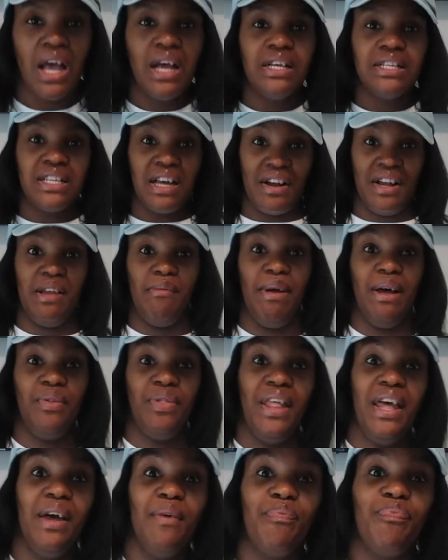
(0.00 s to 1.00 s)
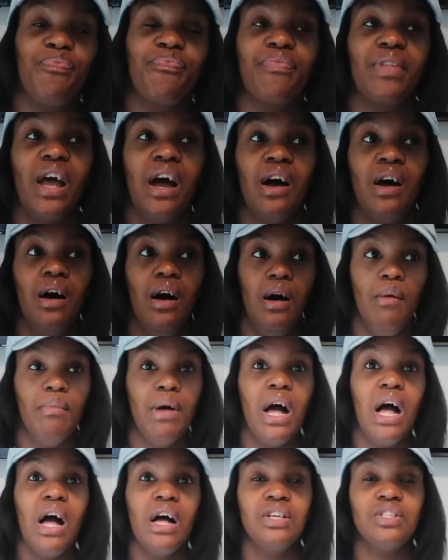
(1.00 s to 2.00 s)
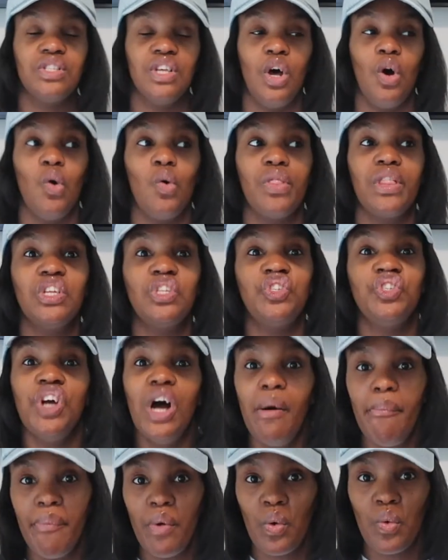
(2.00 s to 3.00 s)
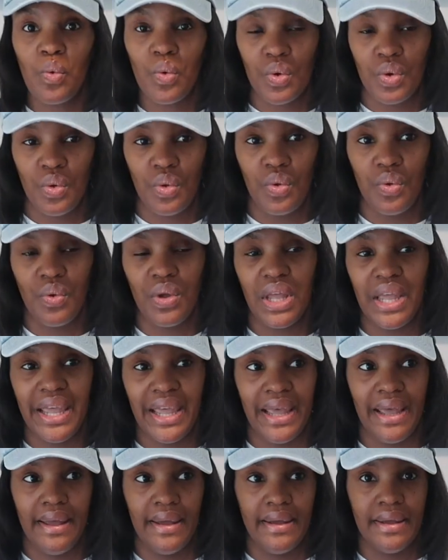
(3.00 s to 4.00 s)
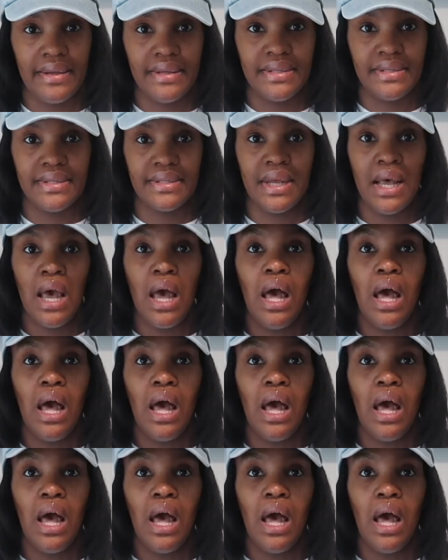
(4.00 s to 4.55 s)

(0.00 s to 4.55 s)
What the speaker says: Sorry about that. So the Jumperoo is